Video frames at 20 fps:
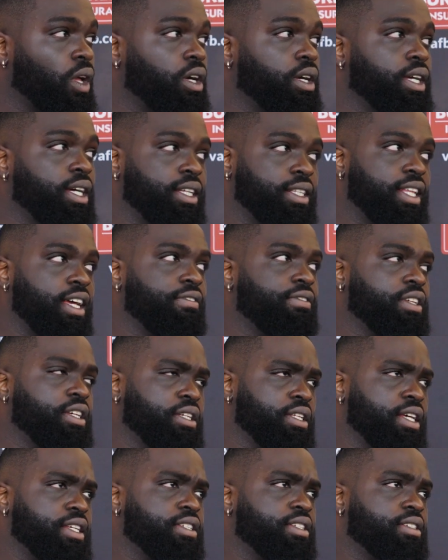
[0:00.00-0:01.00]
Oh, yeah,
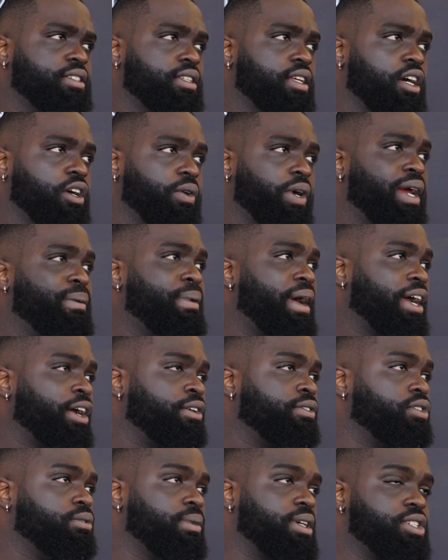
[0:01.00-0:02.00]
definitely. That's a great
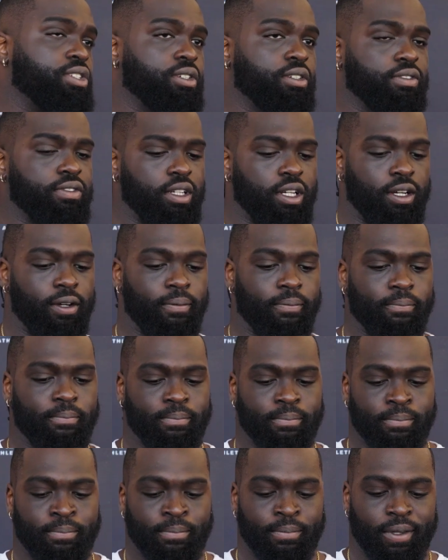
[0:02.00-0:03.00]
backup for myself.
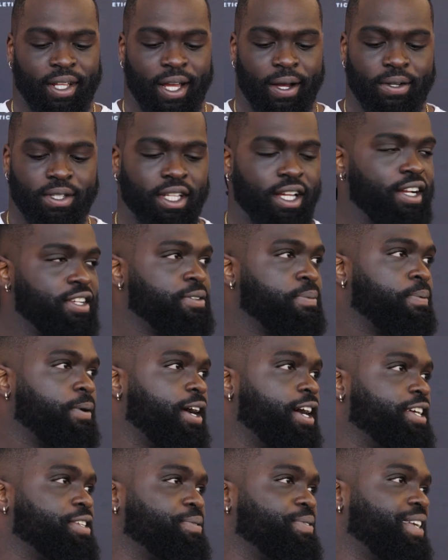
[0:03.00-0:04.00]
I was kind of
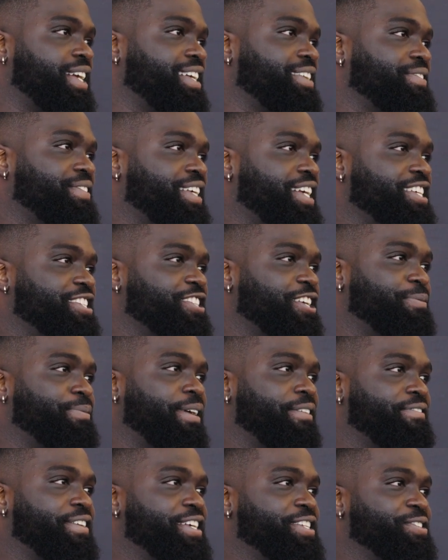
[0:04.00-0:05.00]
surprised when I saw
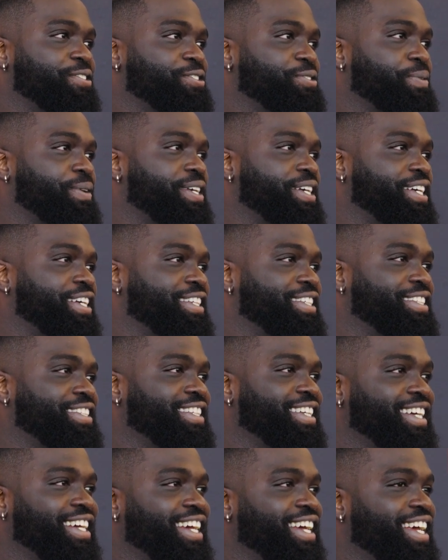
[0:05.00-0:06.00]
my face on Twitter and
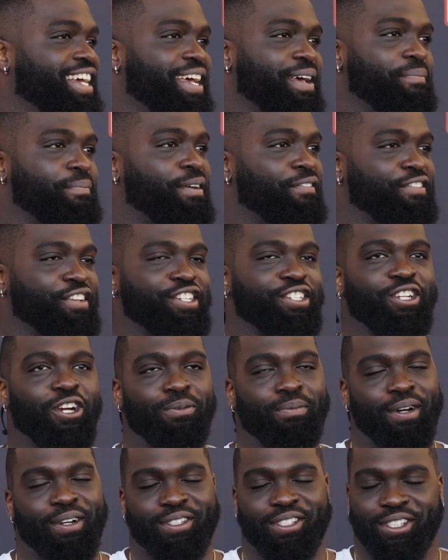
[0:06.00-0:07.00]
Memphis
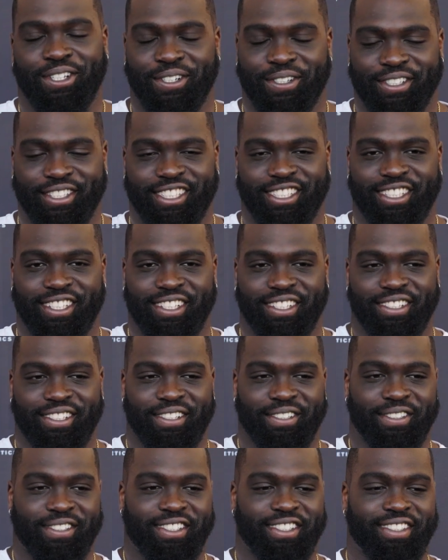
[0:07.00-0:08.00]
Showboat, so it
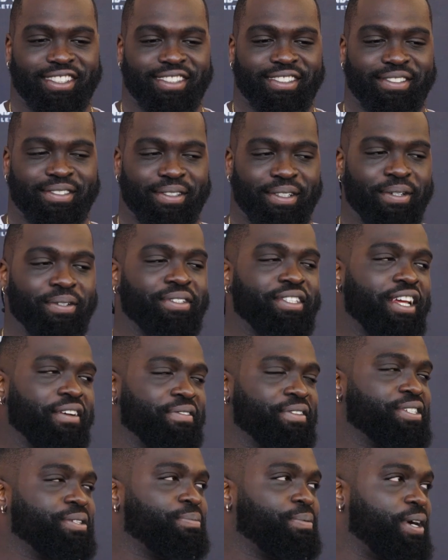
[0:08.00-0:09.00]
was
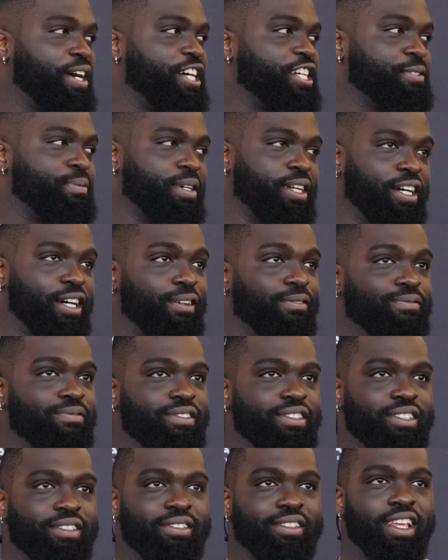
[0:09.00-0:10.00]
definitely a surprise, but
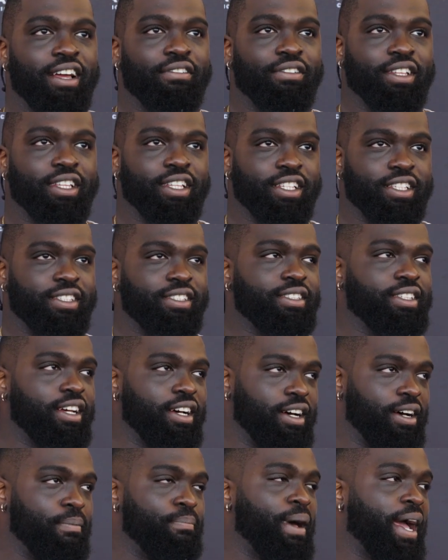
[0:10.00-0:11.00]
definitely just
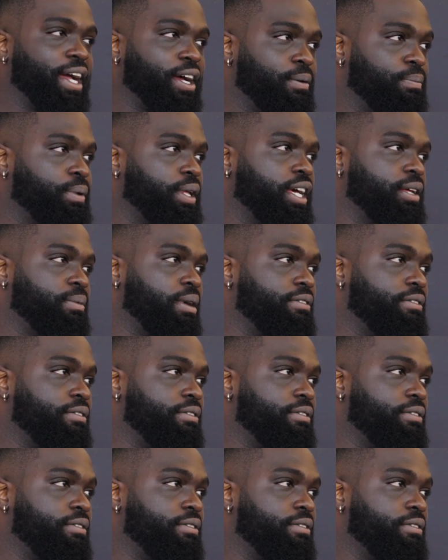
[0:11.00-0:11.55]
a backup plan.